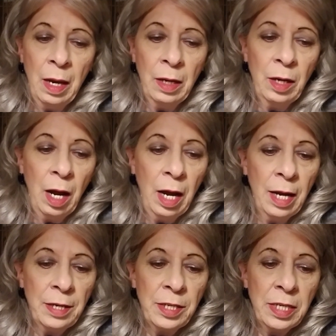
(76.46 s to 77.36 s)

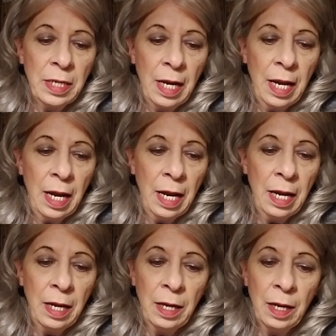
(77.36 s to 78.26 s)
got
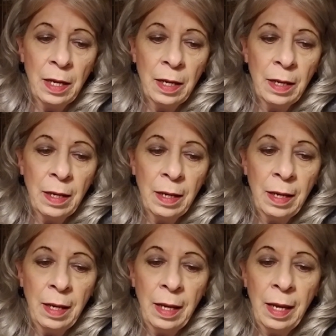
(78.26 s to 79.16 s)
a
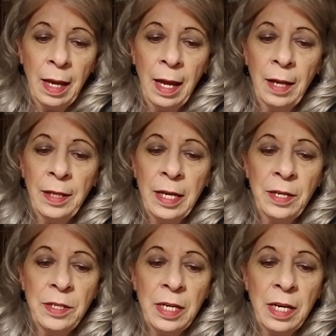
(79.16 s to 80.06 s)

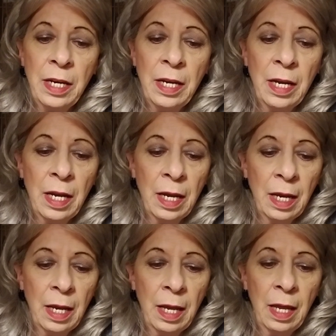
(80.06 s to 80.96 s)
LED
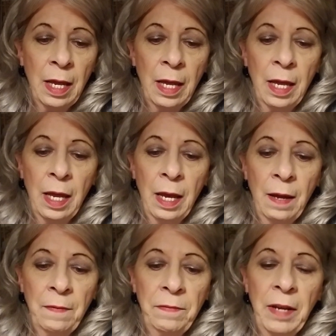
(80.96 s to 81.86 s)

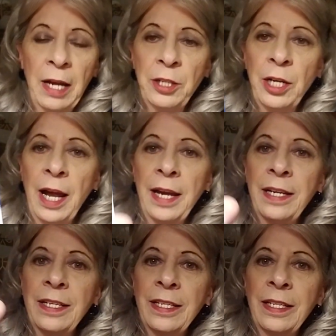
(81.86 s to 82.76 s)
flashlight,
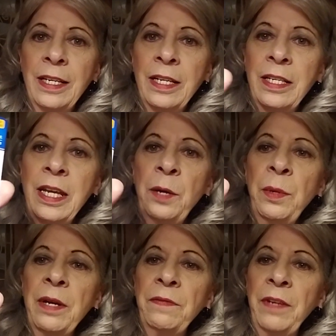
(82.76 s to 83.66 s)

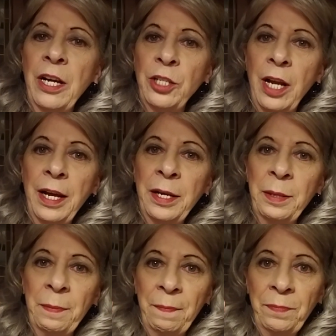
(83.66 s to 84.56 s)
keyring flashlight.
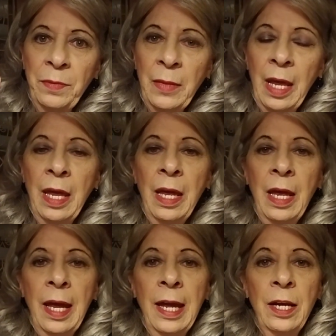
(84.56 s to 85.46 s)

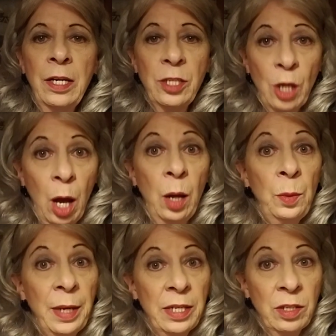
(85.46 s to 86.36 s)
And it's
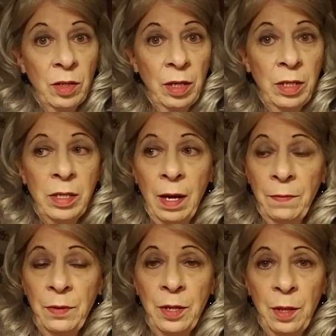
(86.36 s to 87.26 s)
always good to
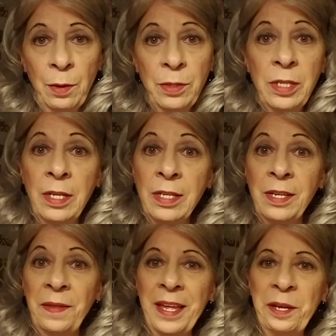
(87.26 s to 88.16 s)
have one of those.
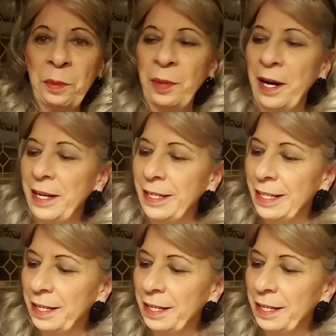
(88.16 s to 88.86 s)
So thank you, Brian.